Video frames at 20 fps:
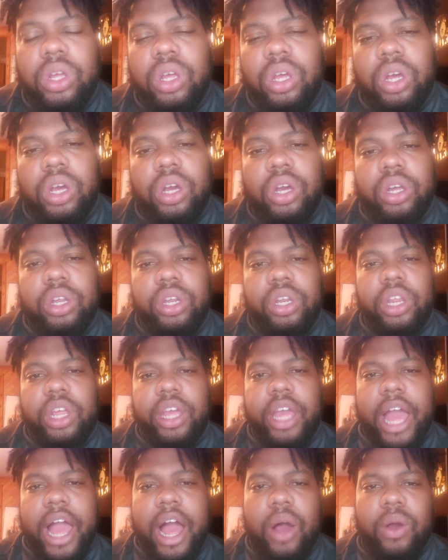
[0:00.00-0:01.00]

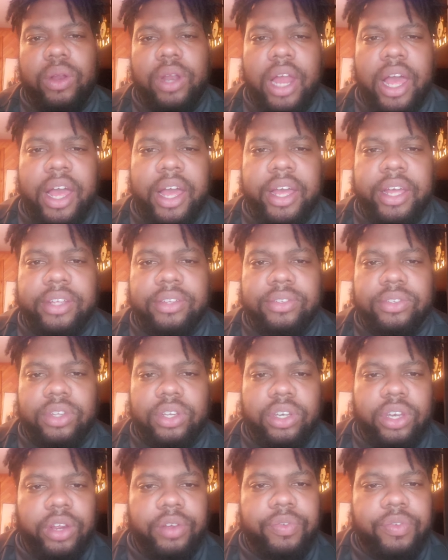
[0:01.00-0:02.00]
It outlines
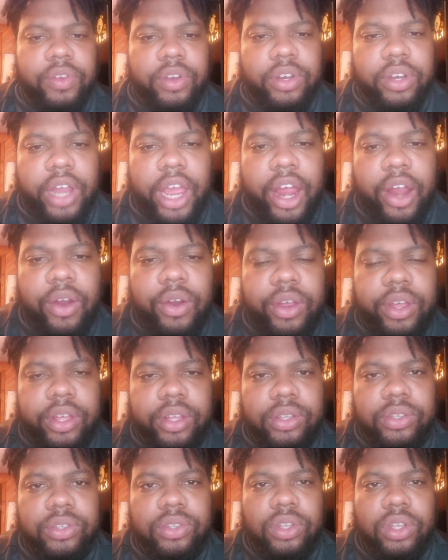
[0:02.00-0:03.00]
different
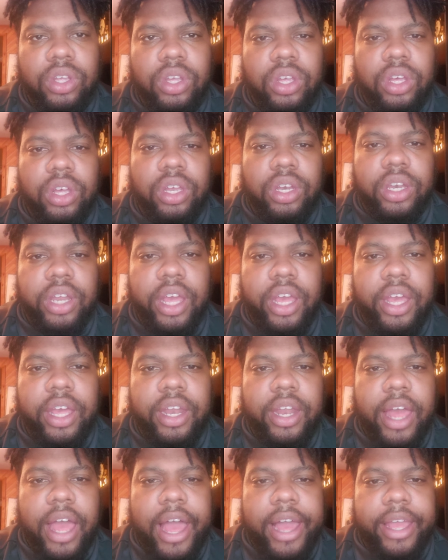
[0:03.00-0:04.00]
areas
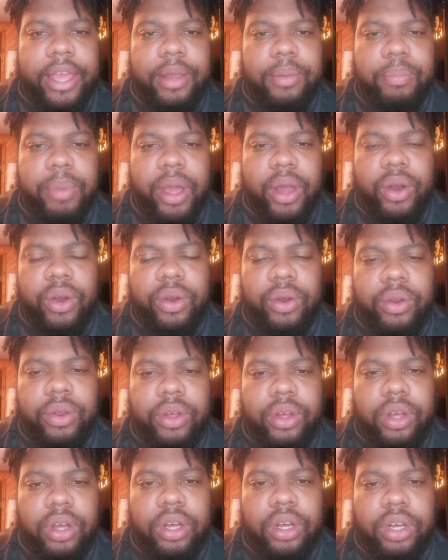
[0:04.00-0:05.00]
that I can better
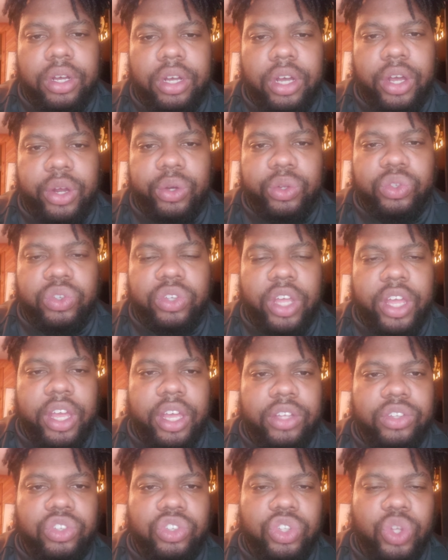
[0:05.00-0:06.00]

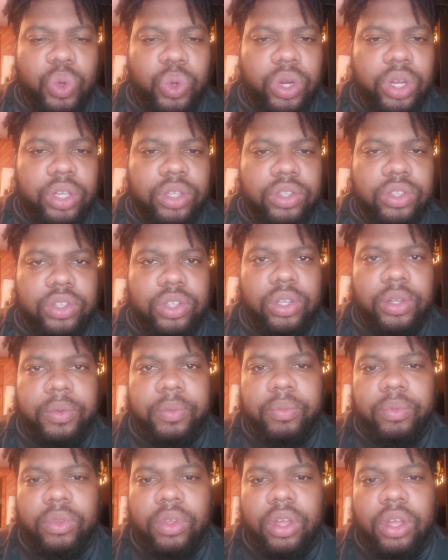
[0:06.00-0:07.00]
understand students
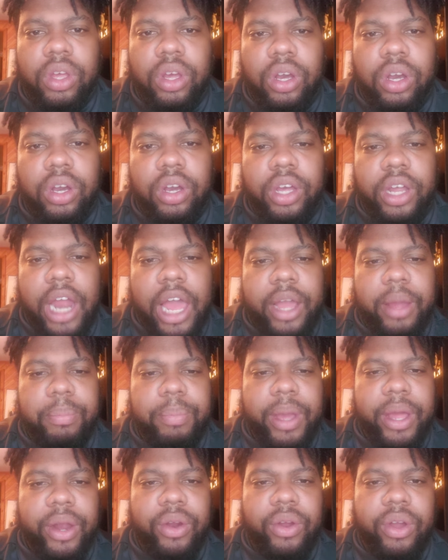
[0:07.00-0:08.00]
and I can
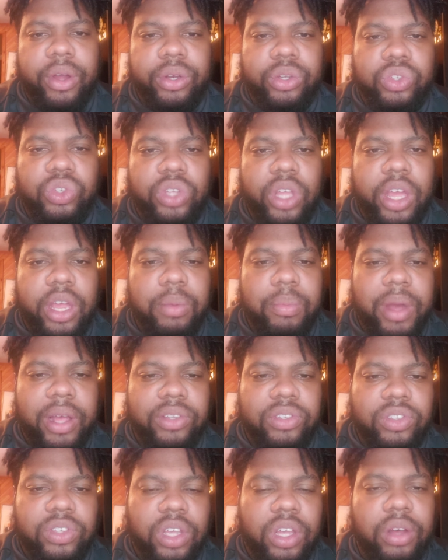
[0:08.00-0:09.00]
better understand
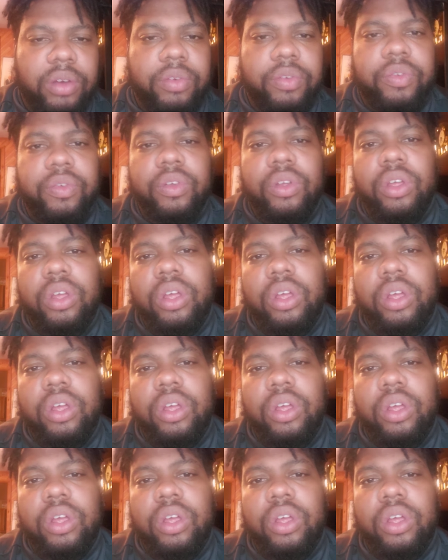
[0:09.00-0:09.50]
myself.